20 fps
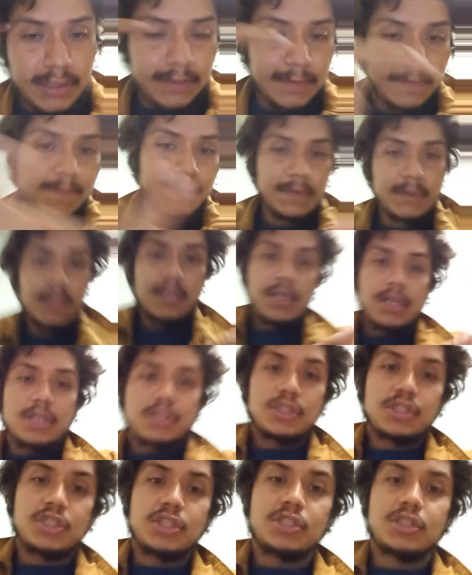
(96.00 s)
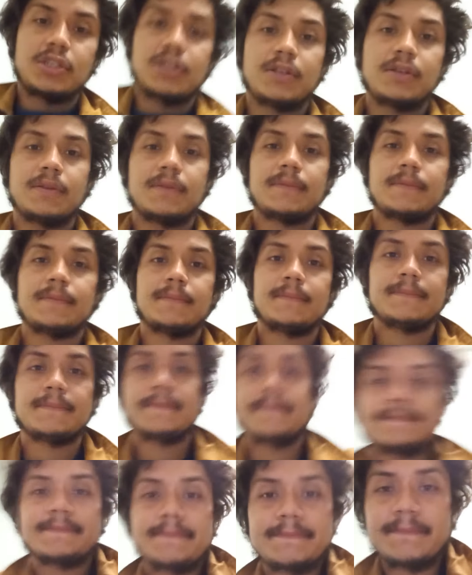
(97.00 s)

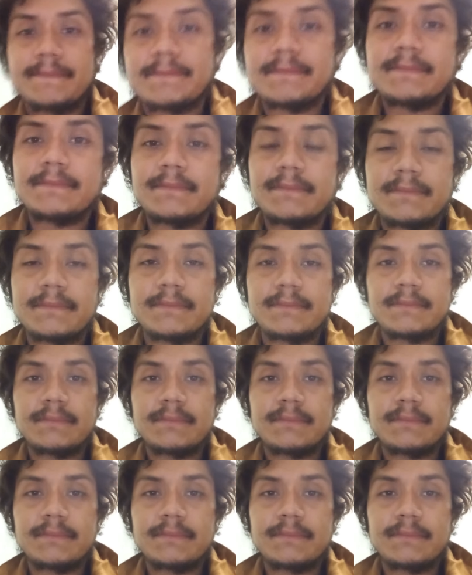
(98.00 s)
(no one is talking)